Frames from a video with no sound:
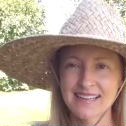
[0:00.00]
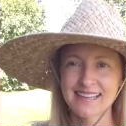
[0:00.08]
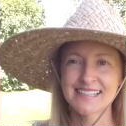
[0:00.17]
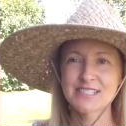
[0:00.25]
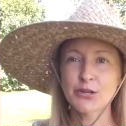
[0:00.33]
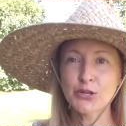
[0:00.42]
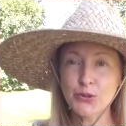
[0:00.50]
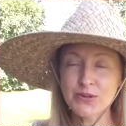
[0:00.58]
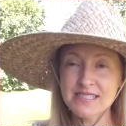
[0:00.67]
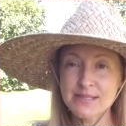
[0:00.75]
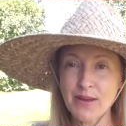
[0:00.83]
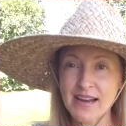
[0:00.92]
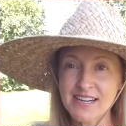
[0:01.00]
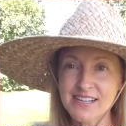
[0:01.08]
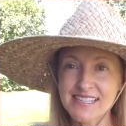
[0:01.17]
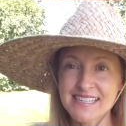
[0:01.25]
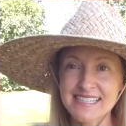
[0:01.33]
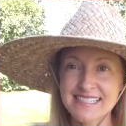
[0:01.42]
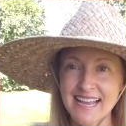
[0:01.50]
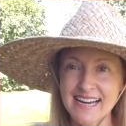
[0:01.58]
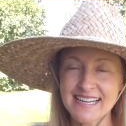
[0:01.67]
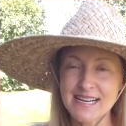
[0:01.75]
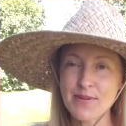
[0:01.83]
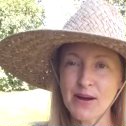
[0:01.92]
So you inspired and
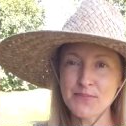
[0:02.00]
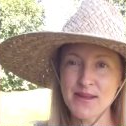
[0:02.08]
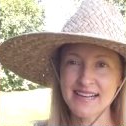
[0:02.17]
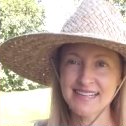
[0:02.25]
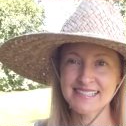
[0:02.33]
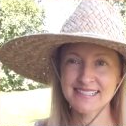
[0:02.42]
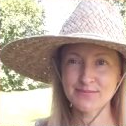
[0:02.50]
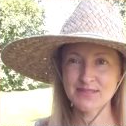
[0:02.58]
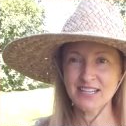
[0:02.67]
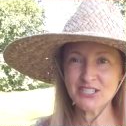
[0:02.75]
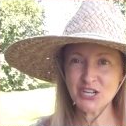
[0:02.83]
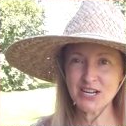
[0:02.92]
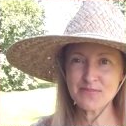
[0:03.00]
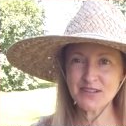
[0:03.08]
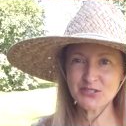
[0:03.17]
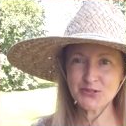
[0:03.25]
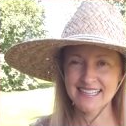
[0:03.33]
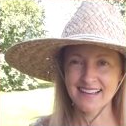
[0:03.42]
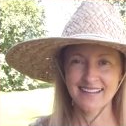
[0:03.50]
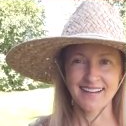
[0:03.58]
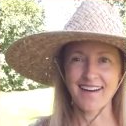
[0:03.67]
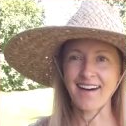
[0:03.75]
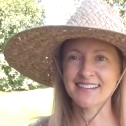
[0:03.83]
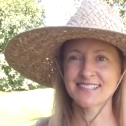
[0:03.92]
excited about making some sunshine mushrooms?
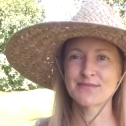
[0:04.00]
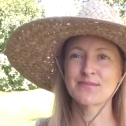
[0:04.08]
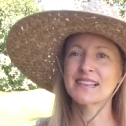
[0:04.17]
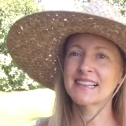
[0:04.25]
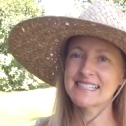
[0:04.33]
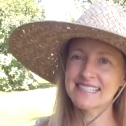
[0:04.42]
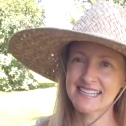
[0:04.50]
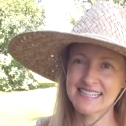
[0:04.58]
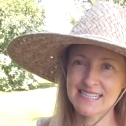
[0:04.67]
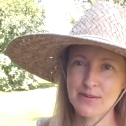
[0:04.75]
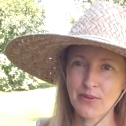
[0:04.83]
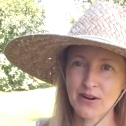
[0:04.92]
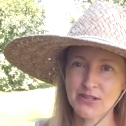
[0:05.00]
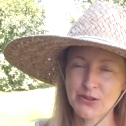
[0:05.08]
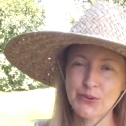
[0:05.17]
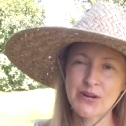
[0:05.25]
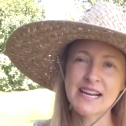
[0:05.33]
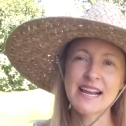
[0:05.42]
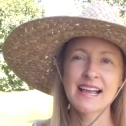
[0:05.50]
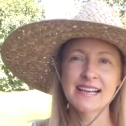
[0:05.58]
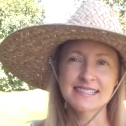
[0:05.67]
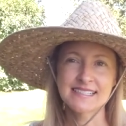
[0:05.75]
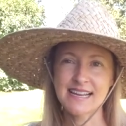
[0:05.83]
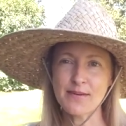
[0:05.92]
Awesome. Let's get into part 3,
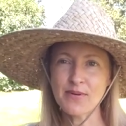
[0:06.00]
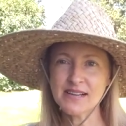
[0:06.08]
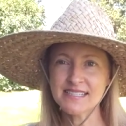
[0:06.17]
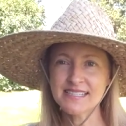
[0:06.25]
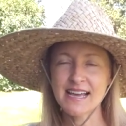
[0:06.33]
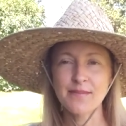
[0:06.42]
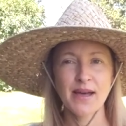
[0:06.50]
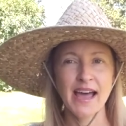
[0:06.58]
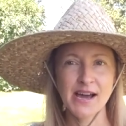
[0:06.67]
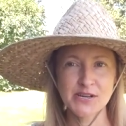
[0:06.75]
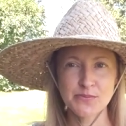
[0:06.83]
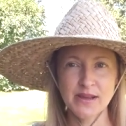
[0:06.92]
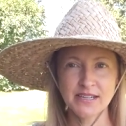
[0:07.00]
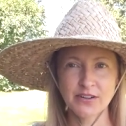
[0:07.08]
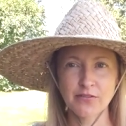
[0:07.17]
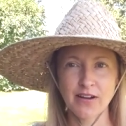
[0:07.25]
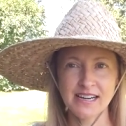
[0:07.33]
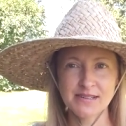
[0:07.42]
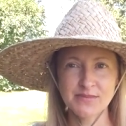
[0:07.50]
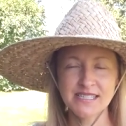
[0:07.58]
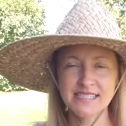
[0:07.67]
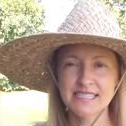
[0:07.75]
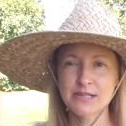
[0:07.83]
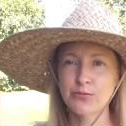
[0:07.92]
step by step how to make your vitamin
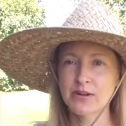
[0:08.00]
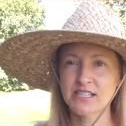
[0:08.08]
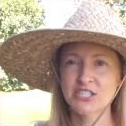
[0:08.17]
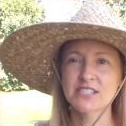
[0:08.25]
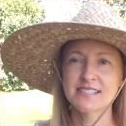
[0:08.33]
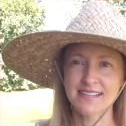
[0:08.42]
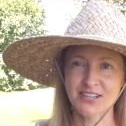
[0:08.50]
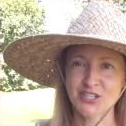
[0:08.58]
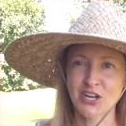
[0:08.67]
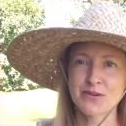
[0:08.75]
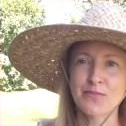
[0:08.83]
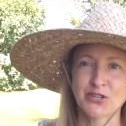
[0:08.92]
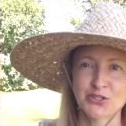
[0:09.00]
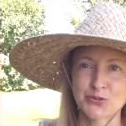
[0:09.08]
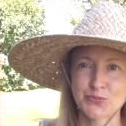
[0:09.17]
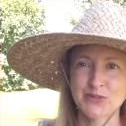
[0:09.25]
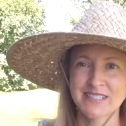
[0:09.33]
D rich sunshine mushrooms.